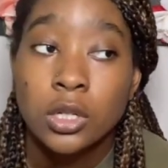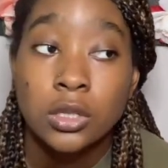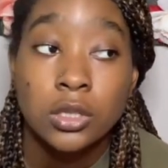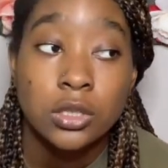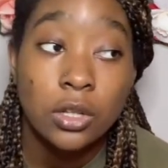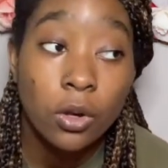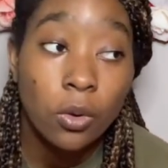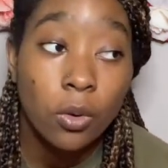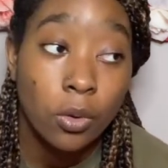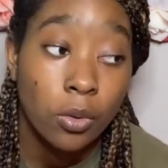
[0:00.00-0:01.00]

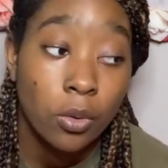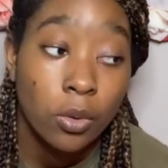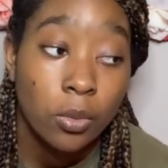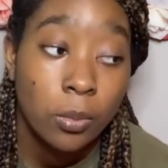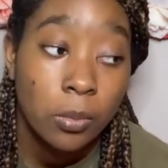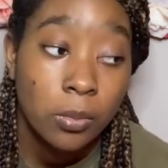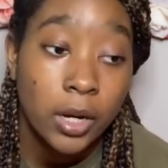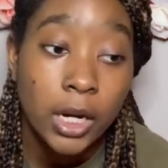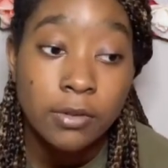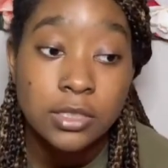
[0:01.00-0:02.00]
So
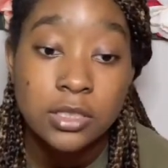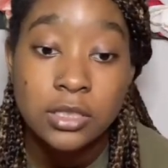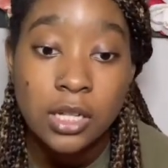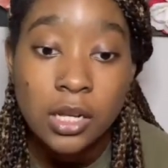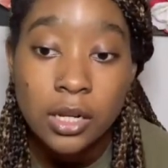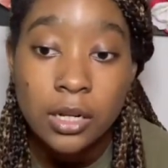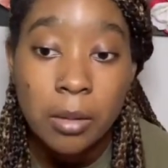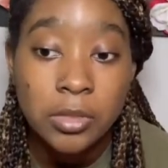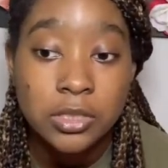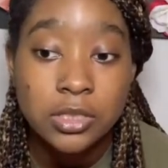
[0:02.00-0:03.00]
ever since then, I've
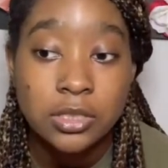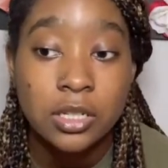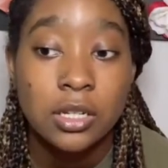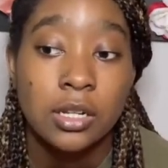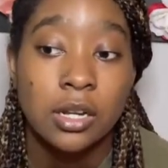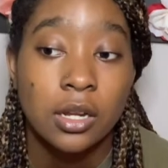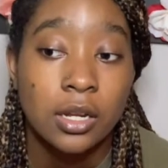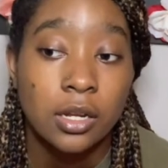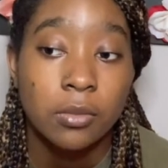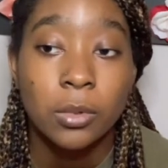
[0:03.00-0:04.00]
been just thinking
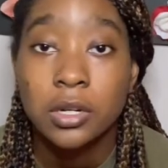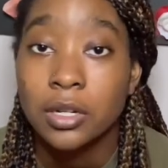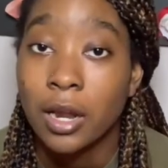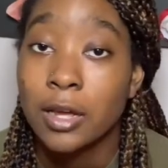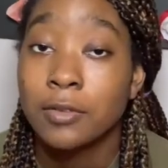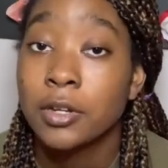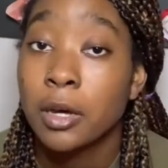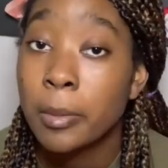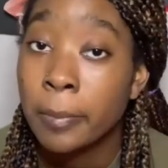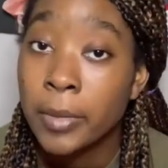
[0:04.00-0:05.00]
like, what could I have
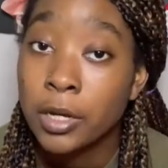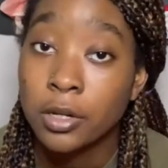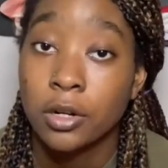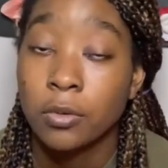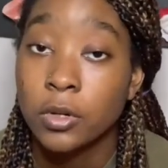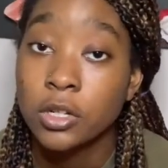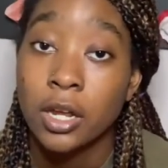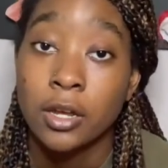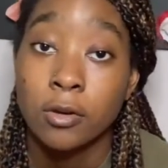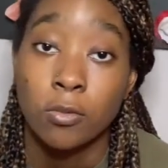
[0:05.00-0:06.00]
done better? What could I
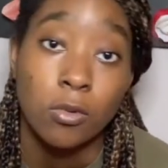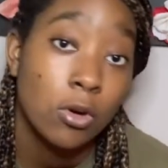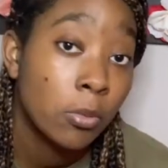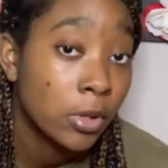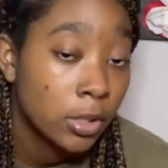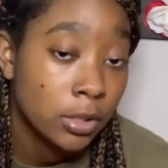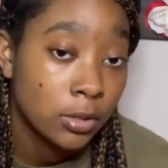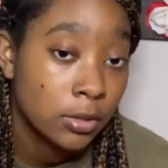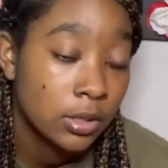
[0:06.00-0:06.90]
have wore better?